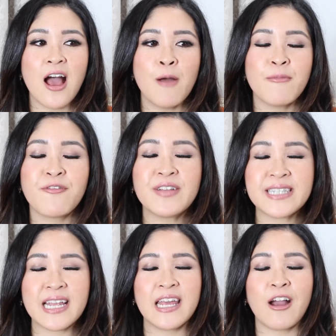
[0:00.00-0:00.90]
Um,
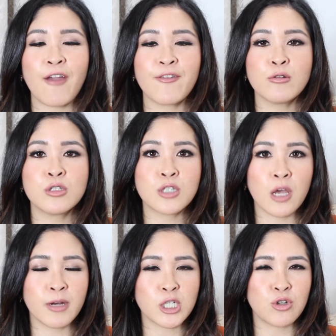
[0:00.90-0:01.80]
physically, I feel
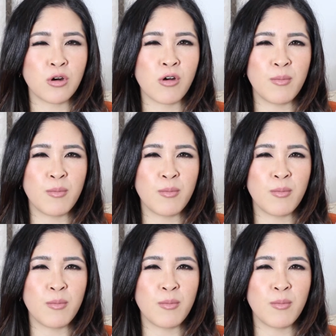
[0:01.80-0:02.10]
so much stronger.